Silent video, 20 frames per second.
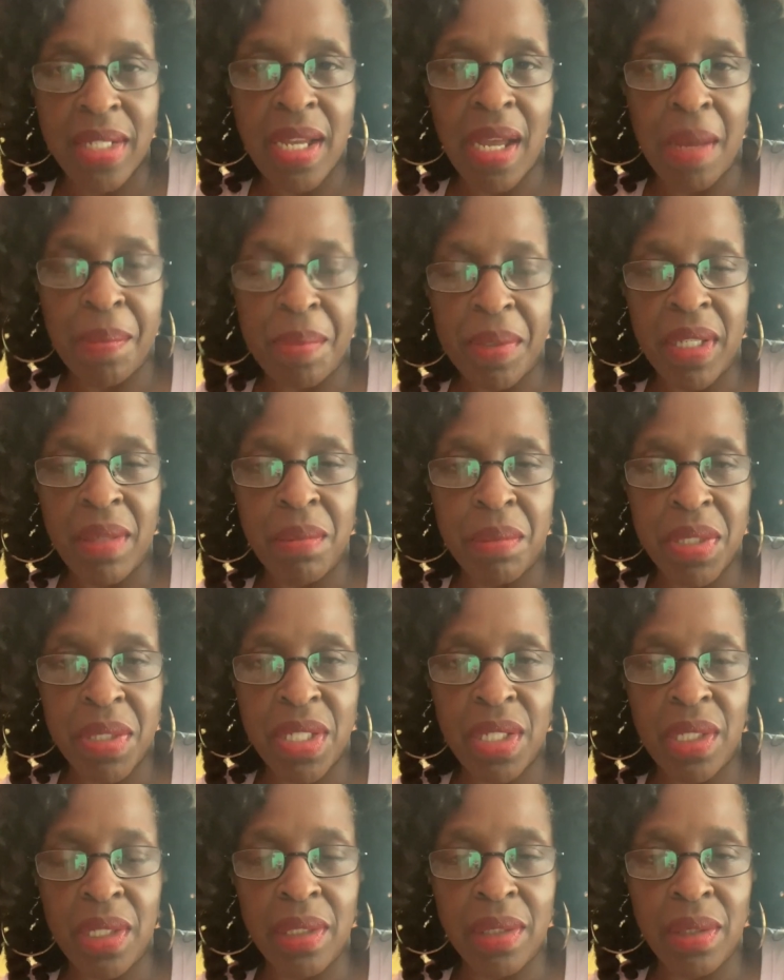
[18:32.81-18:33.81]
topic in
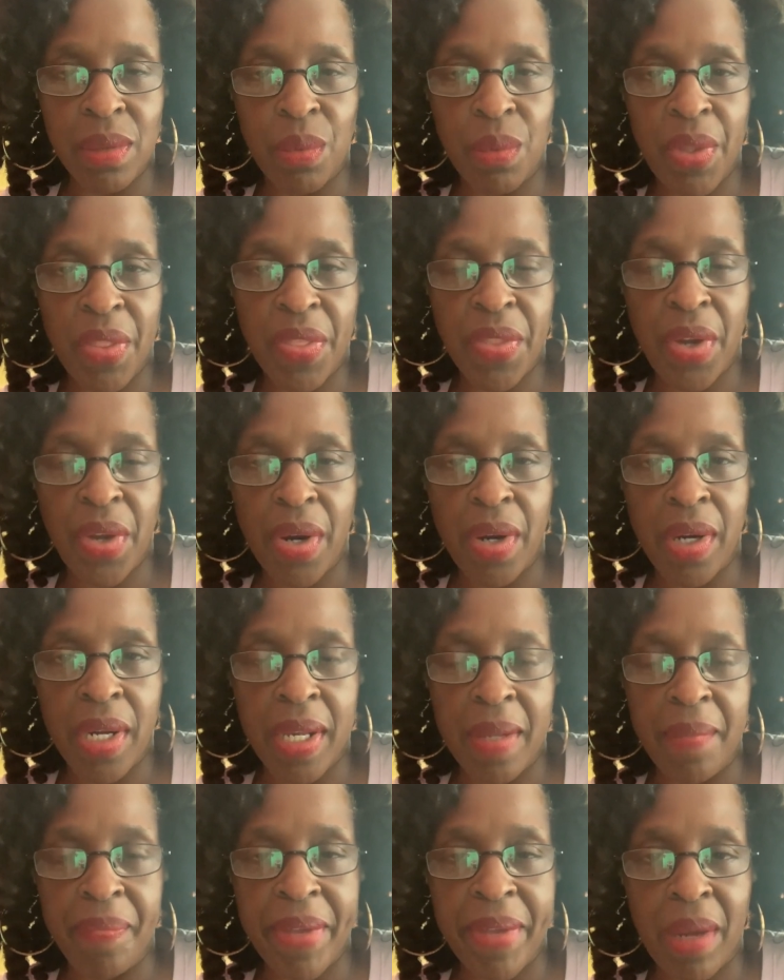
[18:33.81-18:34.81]
particular with our
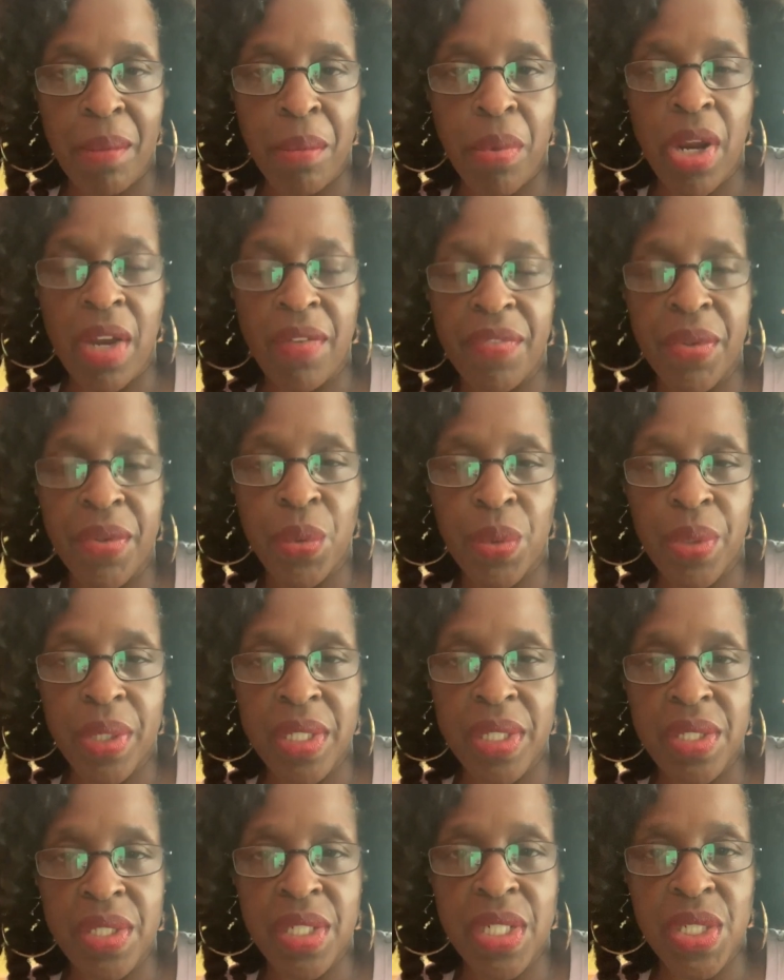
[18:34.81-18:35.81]
nonprofit
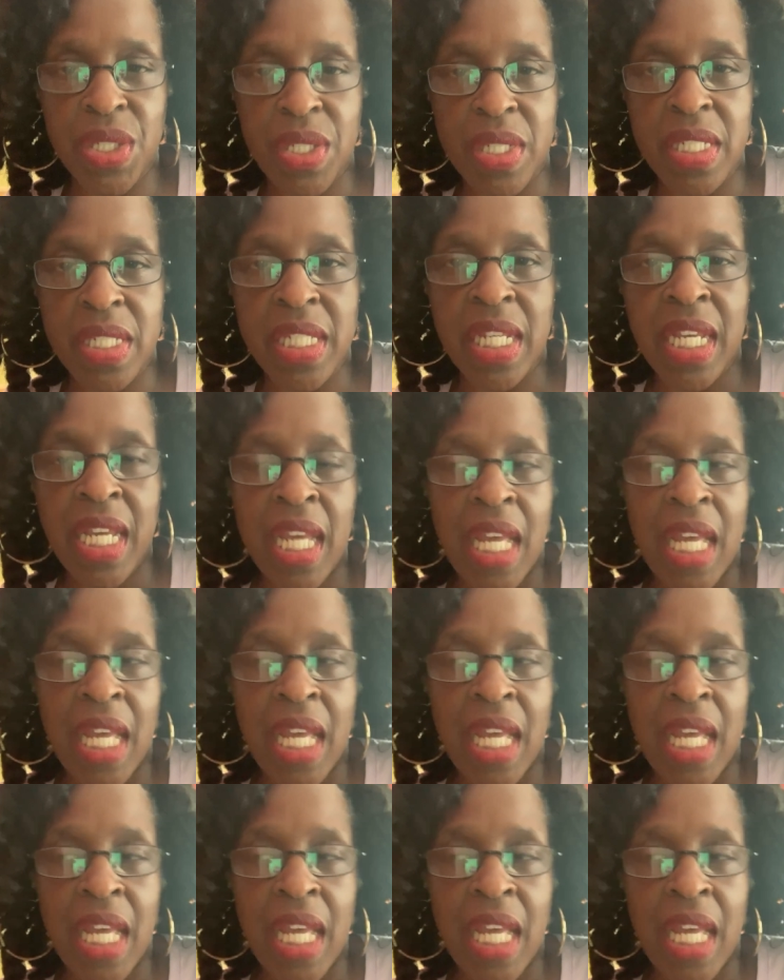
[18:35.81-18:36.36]
organizations,